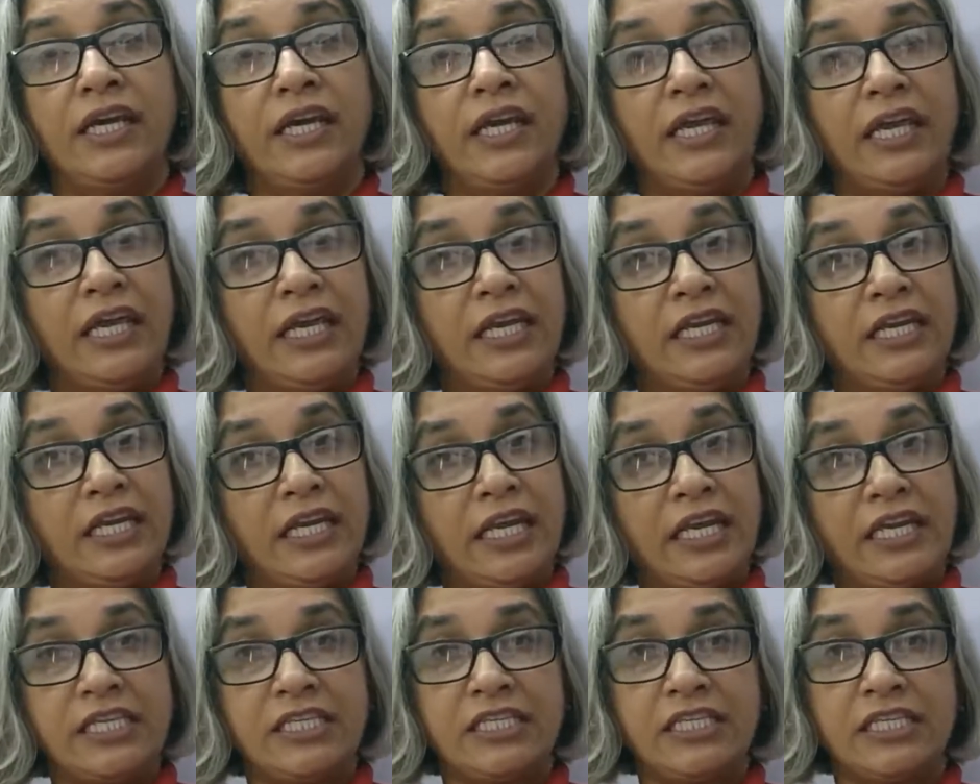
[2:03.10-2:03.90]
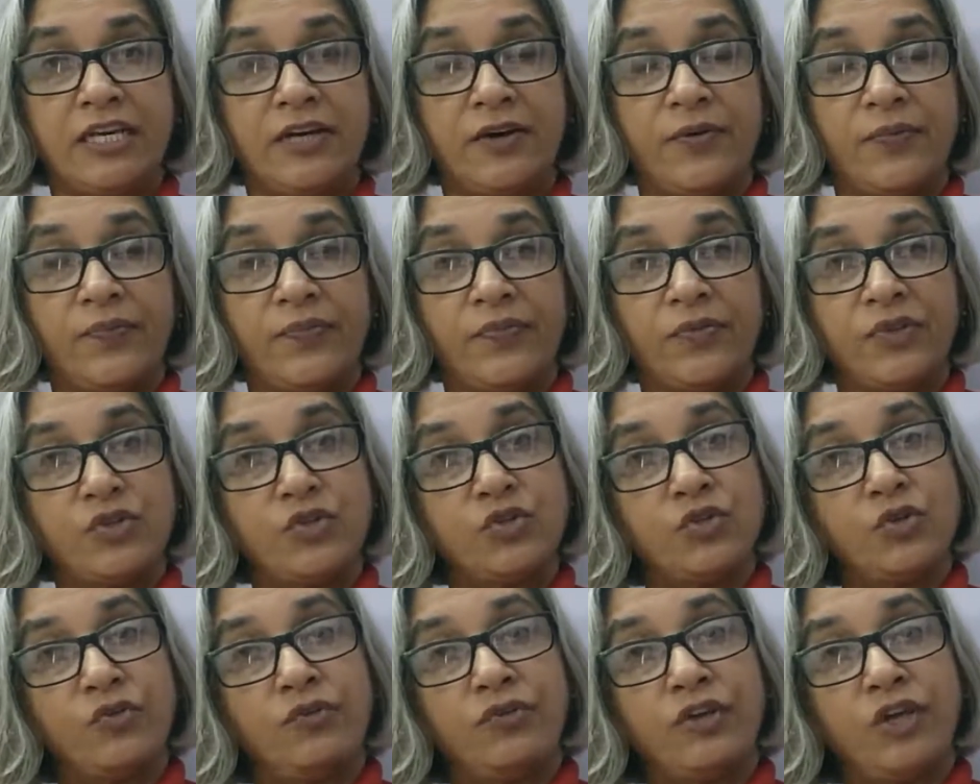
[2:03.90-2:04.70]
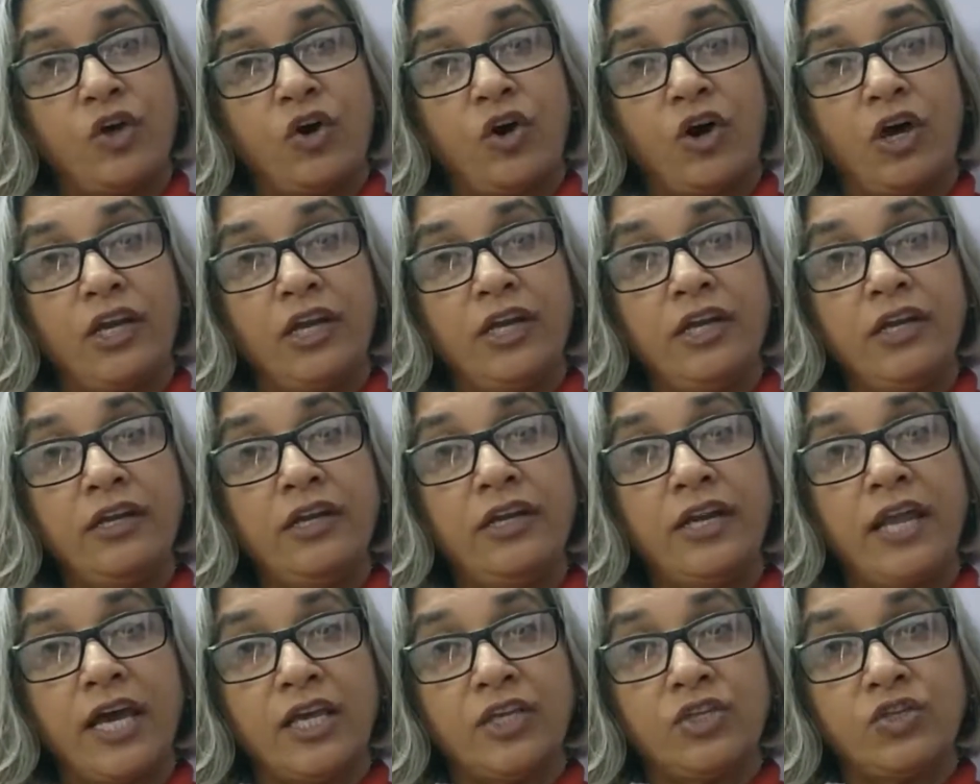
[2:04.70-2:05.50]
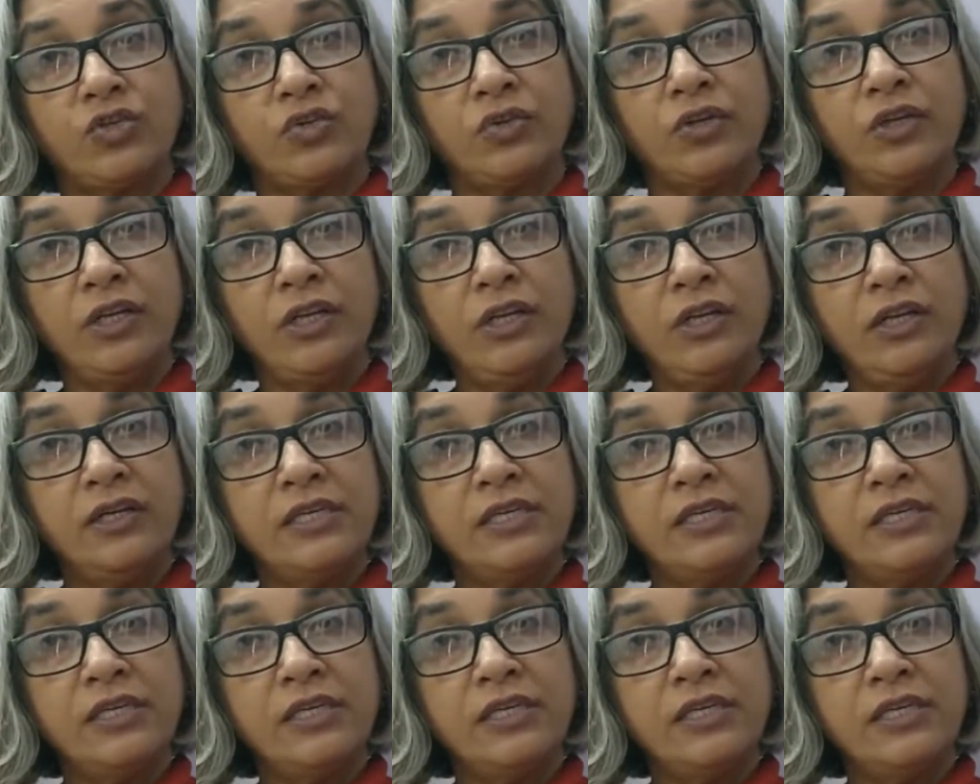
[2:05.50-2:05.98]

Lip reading: in nature. So we call it natural